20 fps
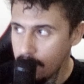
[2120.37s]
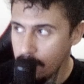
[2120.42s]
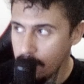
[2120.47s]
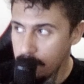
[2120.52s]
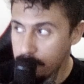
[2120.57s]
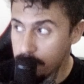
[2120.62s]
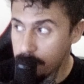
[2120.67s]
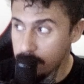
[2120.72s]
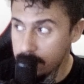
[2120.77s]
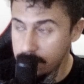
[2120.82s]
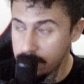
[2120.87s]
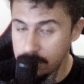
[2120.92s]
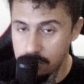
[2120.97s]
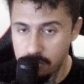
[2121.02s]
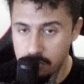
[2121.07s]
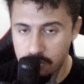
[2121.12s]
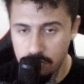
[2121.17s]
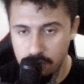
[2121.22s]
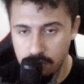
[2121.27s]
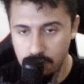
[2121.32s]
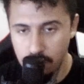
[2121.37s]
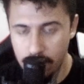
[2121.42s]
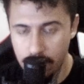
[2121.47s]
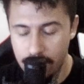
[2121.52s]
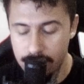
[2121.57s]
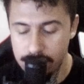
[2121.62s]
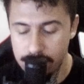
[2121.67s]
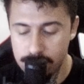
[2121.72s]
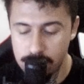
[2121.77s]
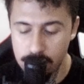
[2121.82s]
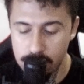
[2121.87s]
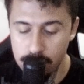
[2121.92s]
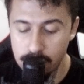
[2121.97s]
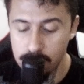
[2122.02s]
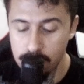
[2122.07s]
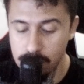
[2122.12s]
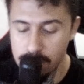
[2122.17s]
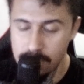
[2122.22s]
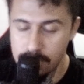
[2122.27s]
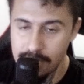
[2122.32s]
For this, we had to
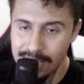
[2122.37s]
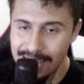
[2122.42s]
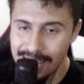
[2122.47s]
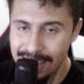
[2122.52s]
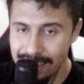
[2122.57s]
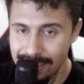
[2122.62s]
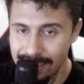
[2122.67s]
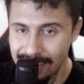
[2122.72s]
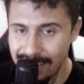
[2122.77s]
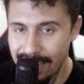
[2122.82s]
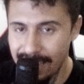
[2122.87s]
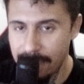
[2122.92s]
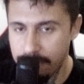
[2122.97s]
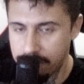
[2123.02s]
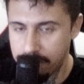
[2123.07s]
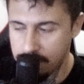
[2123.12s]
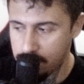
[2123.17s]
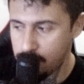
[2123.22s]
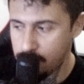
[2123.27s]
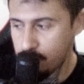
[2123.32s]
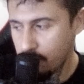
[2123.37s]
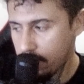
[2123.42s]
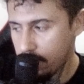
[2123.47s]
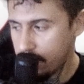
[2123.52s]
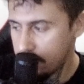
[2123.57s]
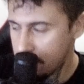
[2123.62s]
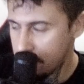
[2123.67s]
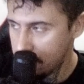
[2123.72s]
use the left join,